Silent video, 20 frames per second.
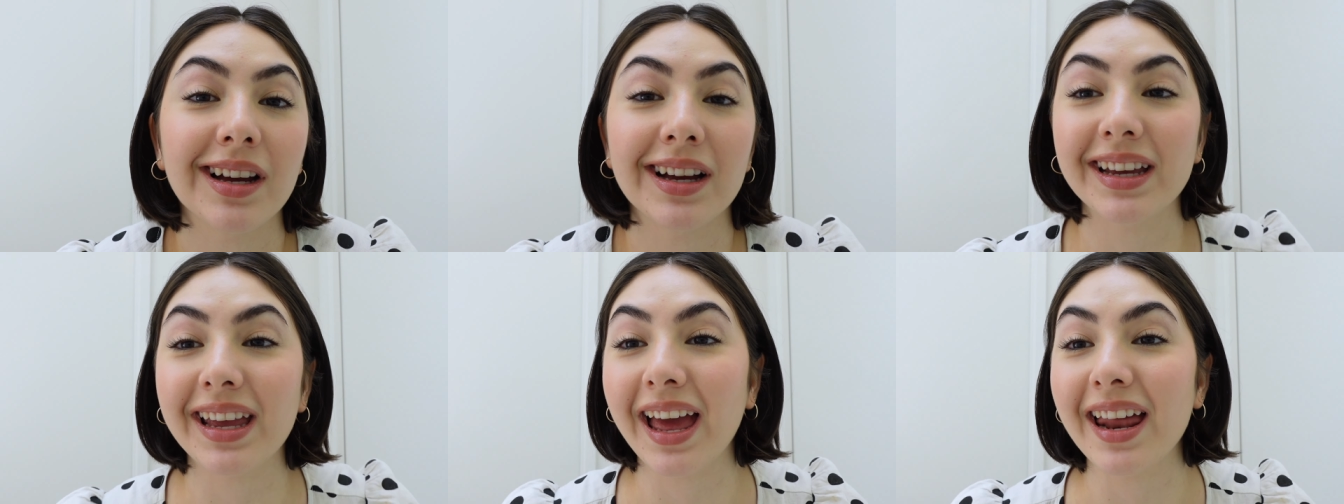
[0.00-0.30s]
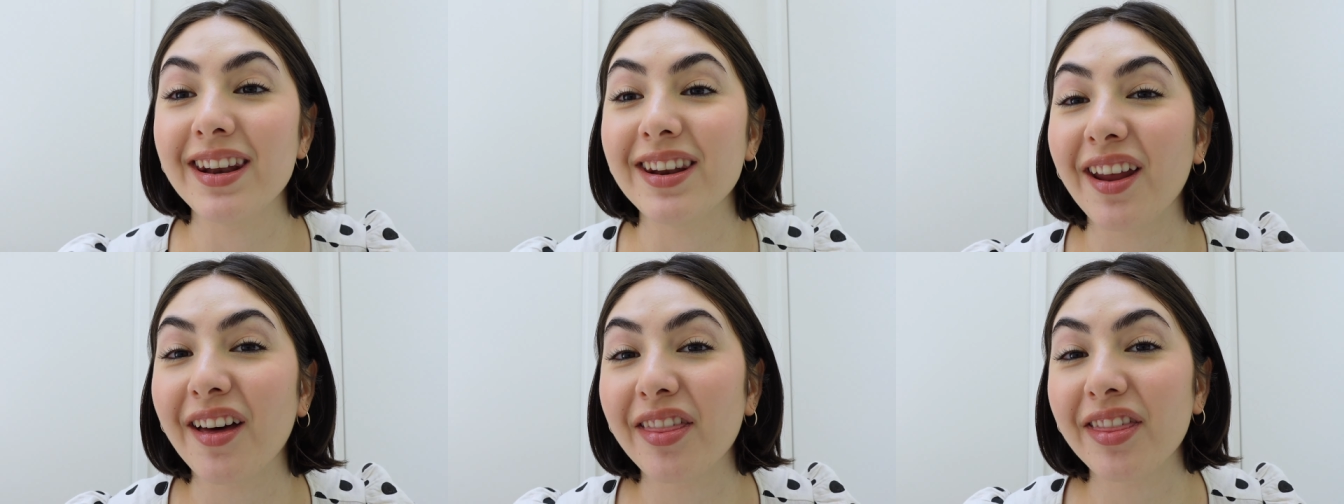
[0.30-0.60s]

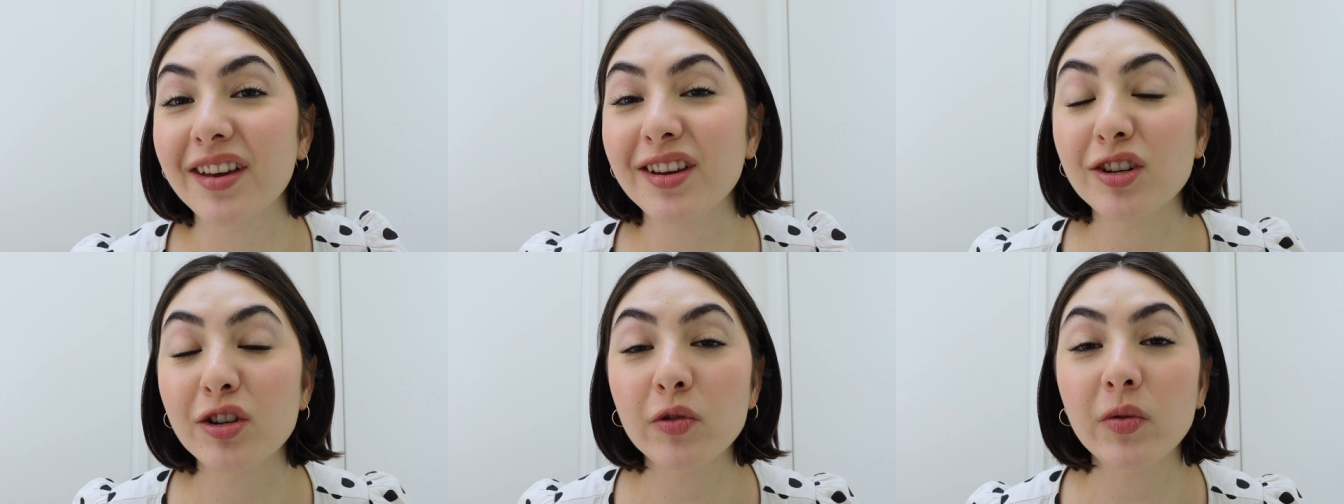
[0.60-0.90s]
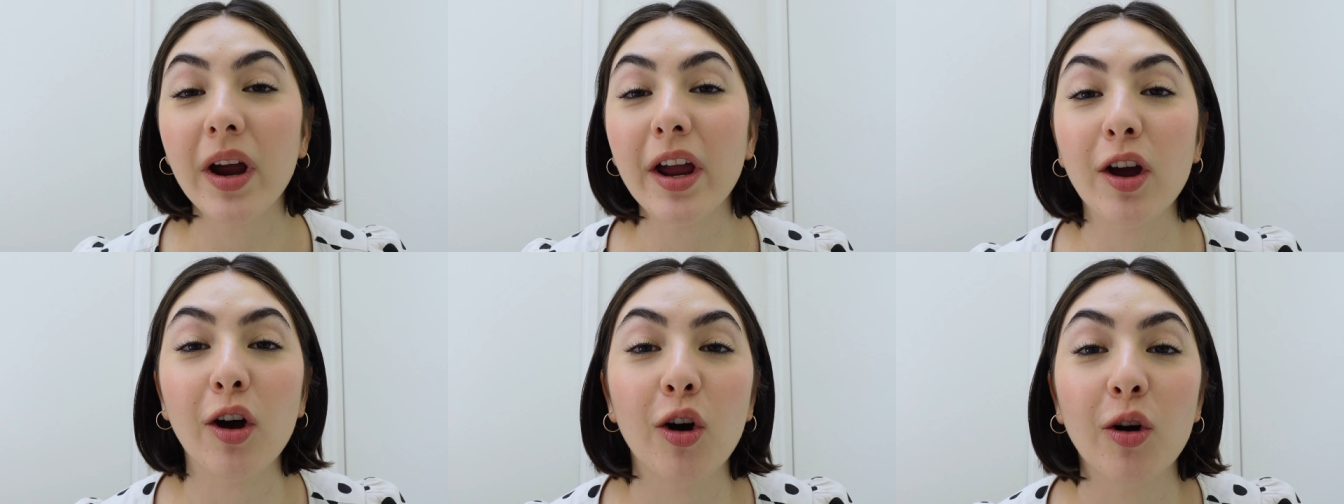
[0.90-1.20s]
Again, nothing to
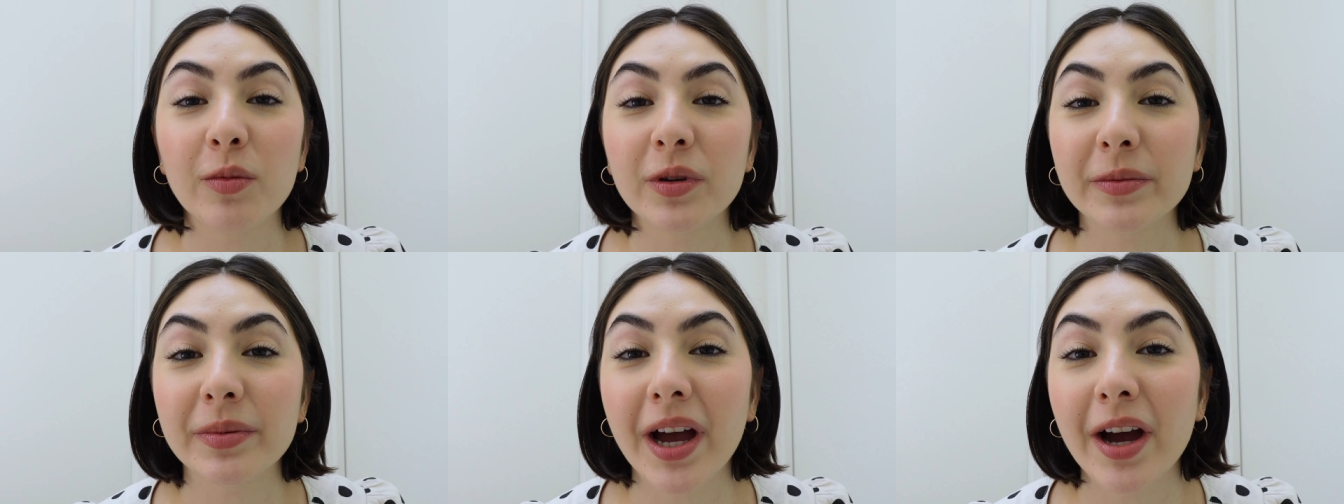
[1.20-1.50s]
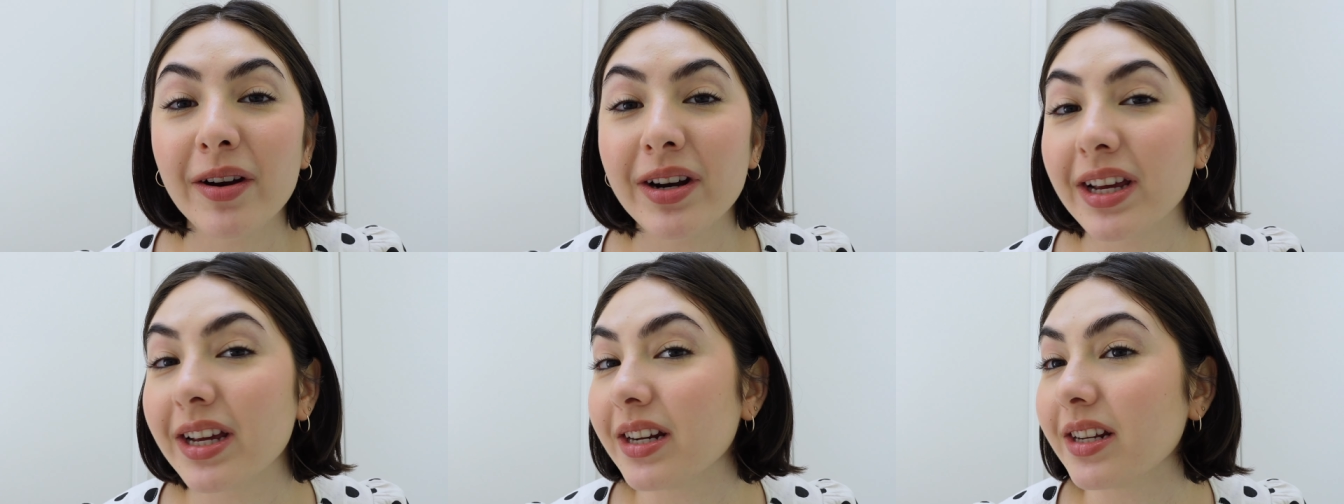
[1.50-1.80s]
write home
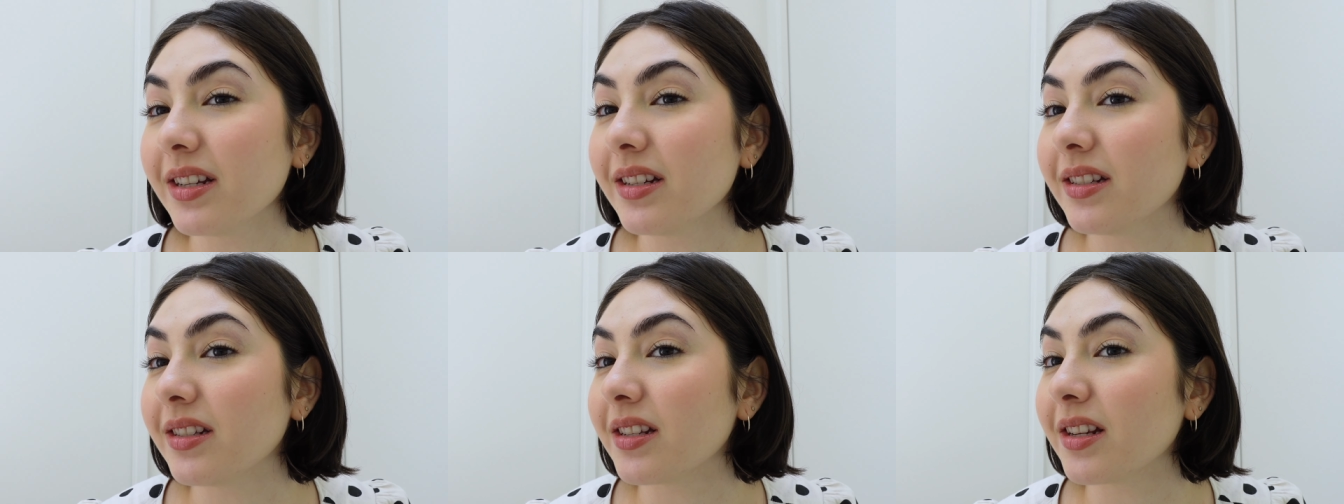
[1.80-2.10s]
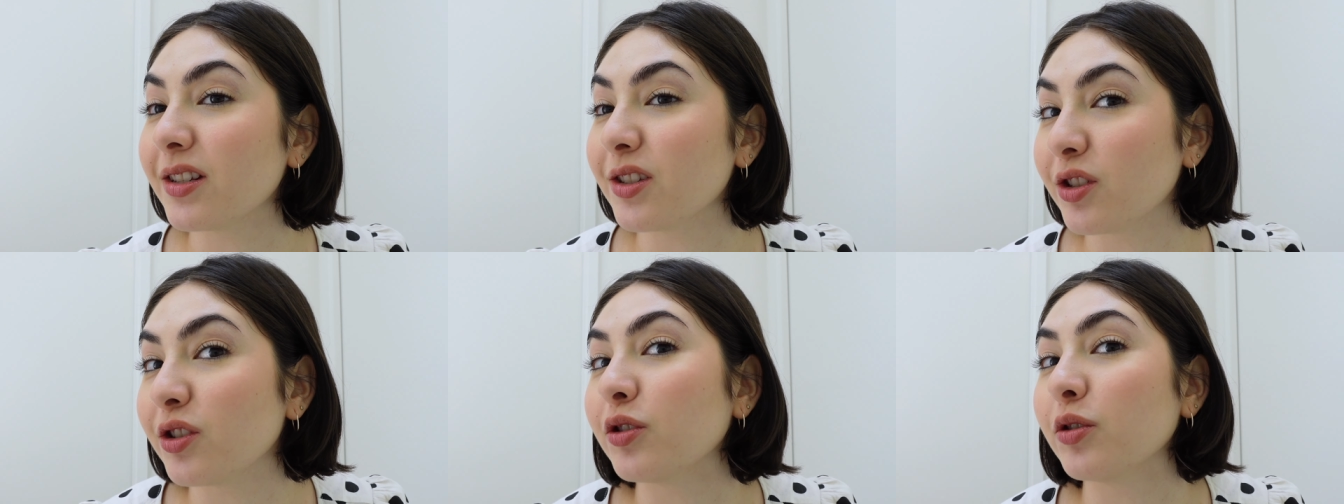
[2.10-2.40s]
about. It is
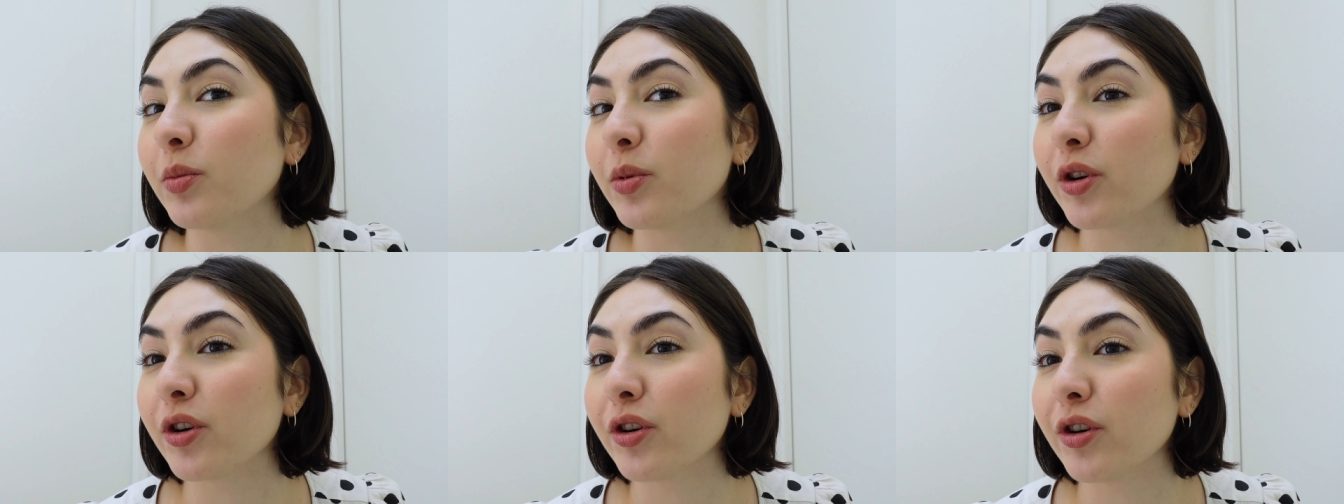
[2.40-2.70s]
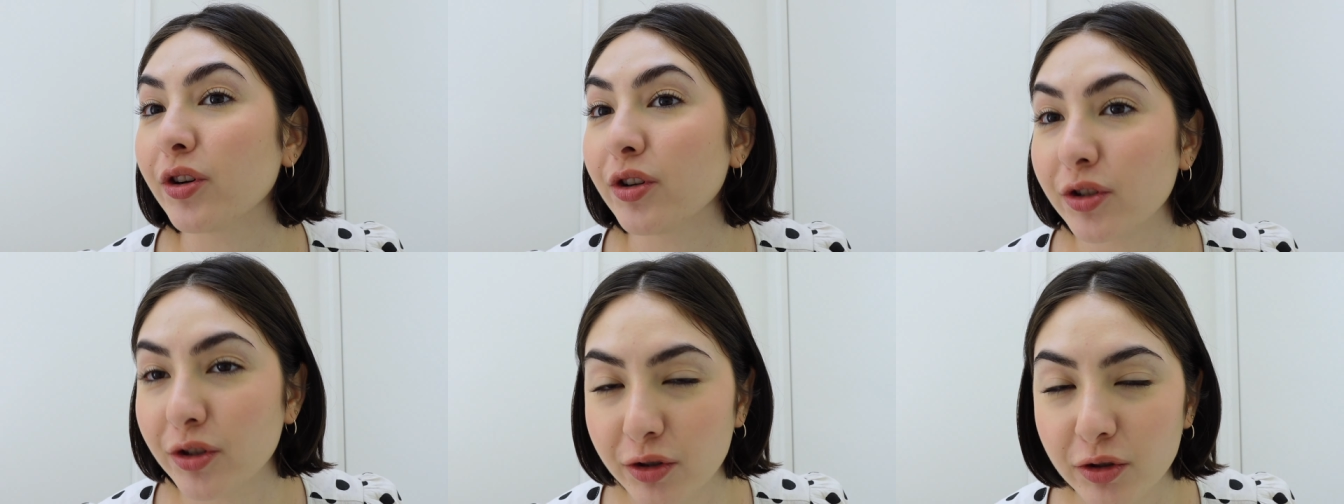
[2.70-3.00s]

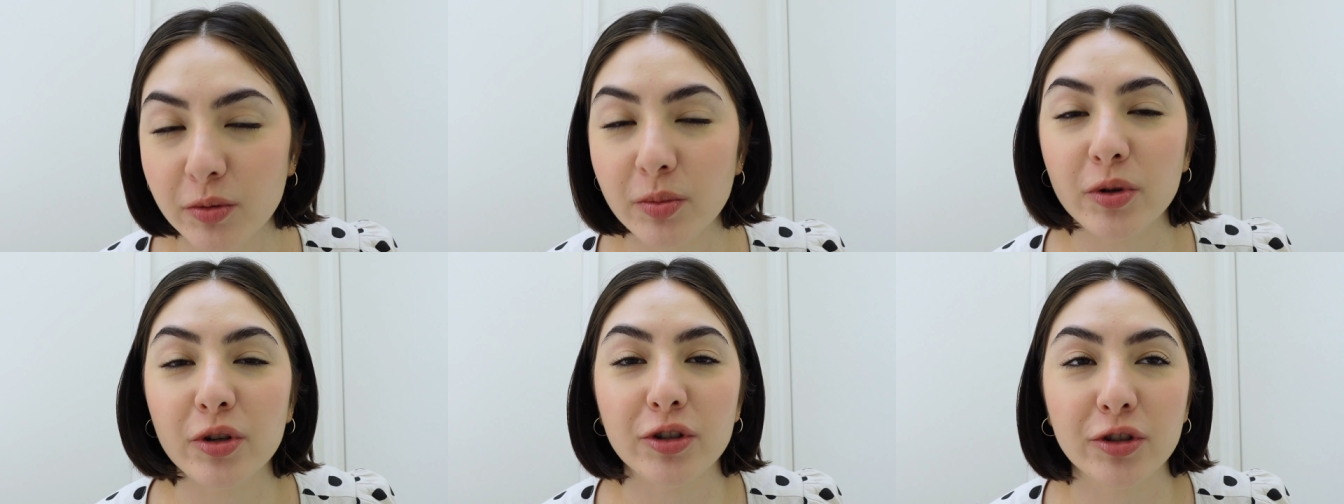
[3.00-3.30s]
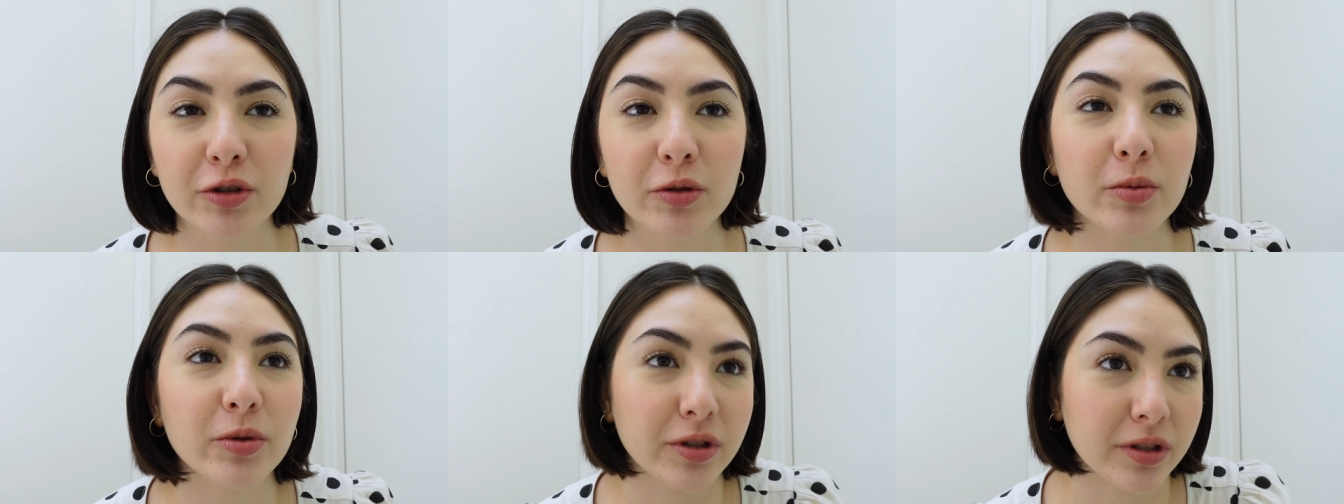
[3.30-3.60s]
super, super,
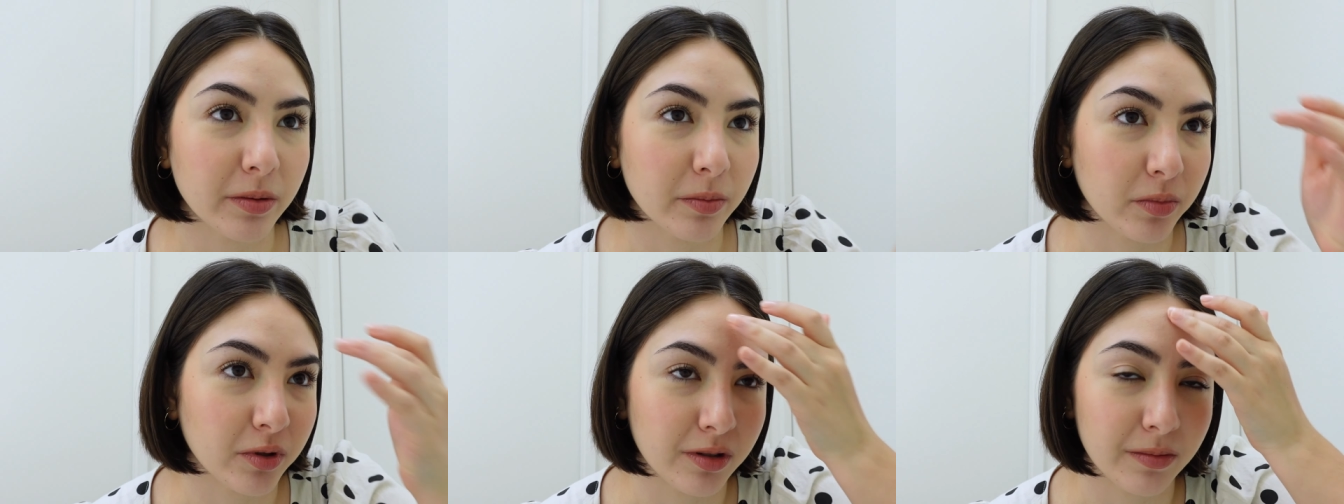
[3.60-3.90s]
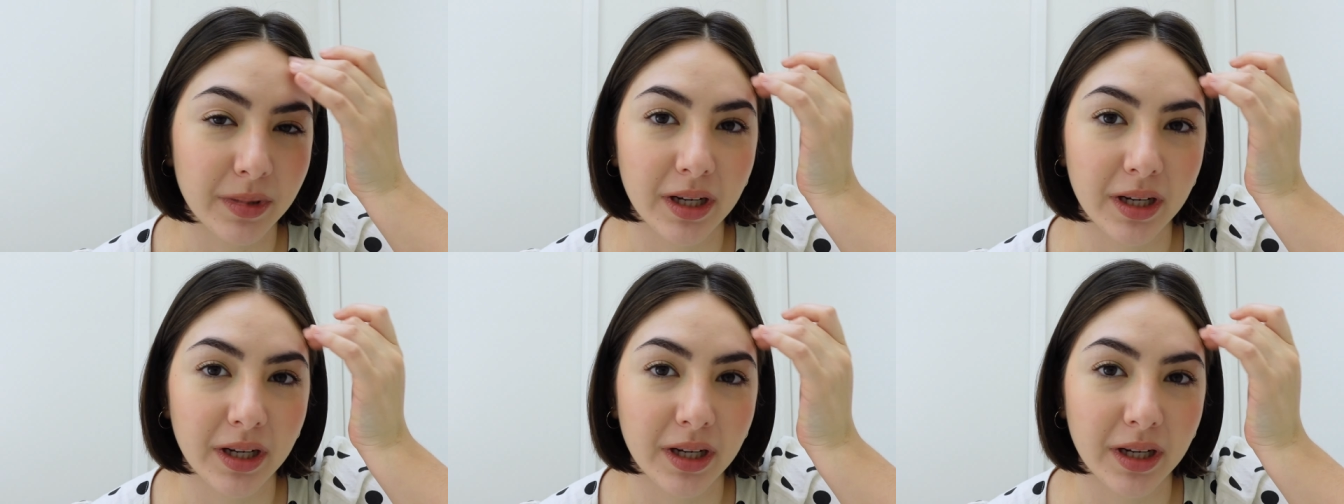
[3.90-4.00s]
super simple.